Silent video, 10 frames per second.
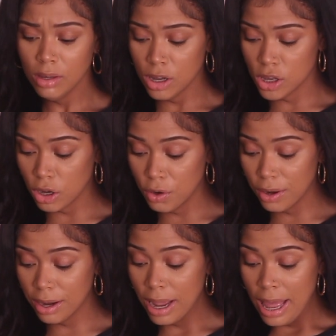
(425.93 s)
So
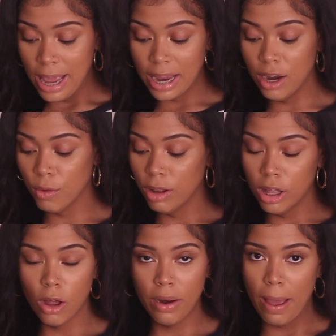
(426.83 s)
it didn't really
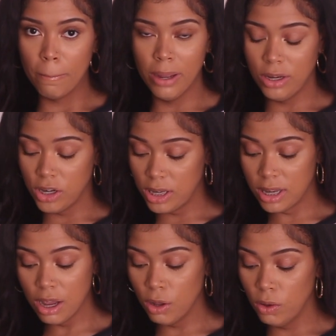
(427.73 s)
go down much. It's
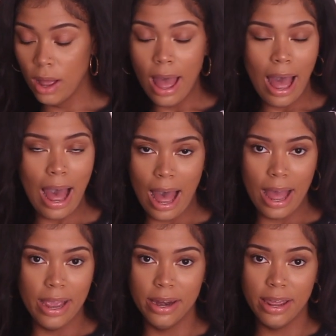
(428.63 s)
still
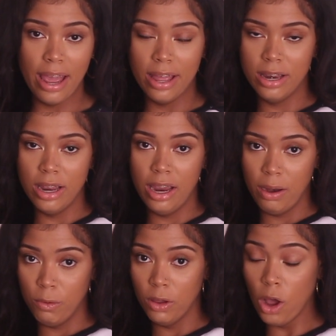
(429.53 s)
high in
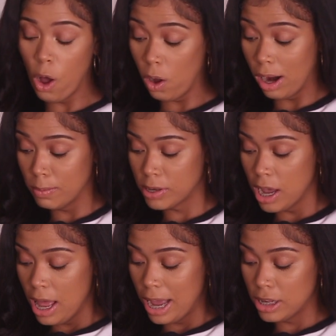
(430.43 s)
carbs.
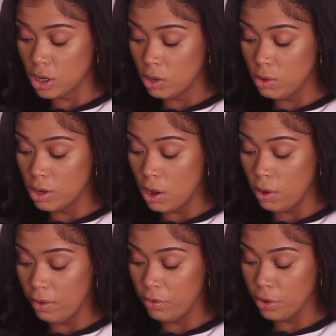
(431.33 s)
And so,
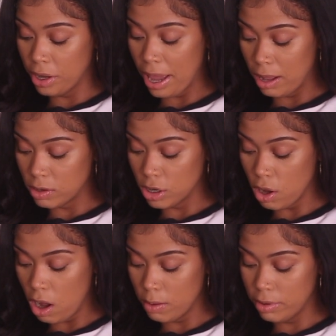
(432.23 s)
if you're counting
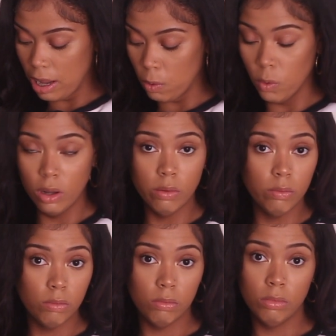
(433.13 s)
carbs, you're like, well,
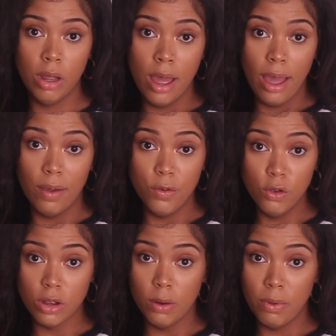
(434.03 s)
if you
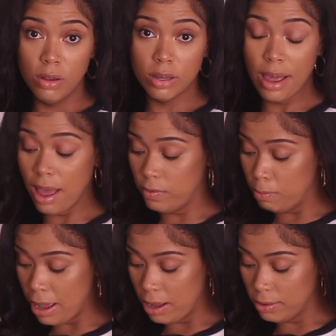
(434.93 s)
was supposed to have
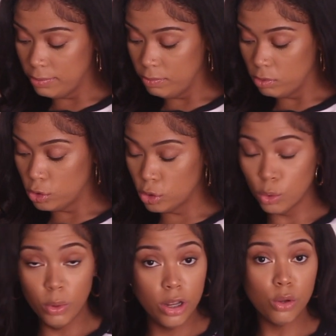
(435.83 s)
about
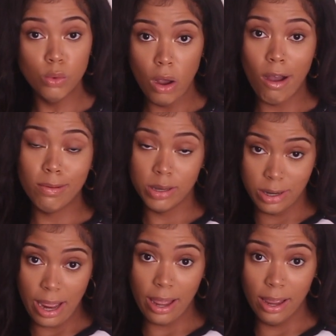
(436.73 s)
22 carbs a
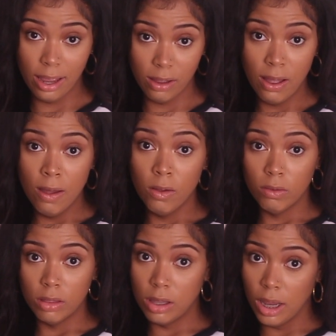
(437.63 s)
day,
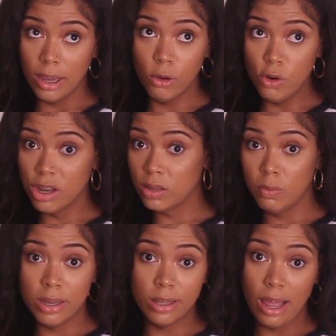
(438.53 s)
then you just
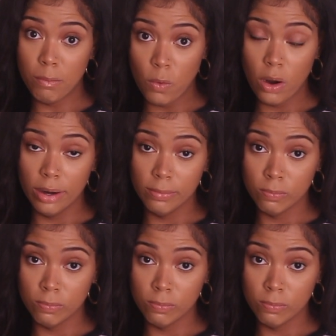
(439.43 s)
missed that mark.